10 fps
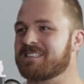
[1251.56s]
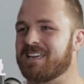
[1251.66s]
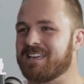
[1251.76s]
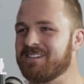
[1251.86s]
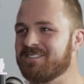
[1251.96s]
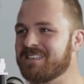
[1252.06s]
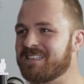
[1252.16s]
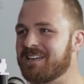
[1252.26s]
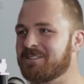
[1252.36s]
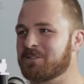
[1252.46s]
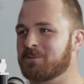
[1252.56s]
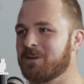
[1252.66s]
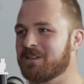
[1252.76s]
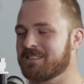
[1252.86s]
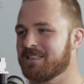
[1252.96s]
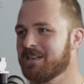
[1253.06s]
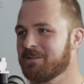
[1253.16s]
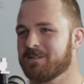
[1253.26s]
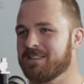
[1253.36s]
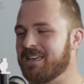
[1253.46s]
heavy as hell squats
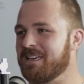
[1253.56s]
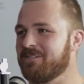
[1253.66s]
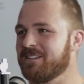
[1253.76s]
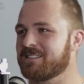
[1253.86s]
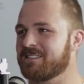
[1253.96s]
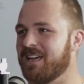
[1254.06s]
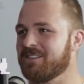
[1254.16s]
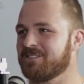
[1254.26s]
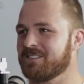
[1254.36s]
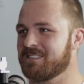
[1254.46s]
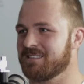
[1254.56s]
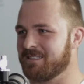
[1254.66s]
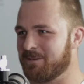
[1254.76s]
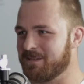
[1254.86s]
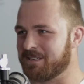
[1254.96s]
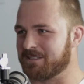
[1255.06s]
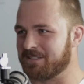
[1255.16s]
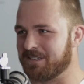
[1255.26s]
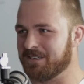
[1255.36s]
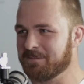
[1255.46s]
with the heaviest lunges that we could
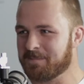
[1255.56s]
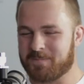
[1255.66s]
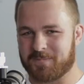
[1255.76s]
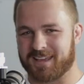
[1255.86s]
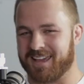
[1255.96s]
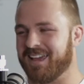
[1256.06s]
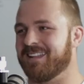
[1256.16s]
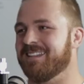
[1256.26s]
do, and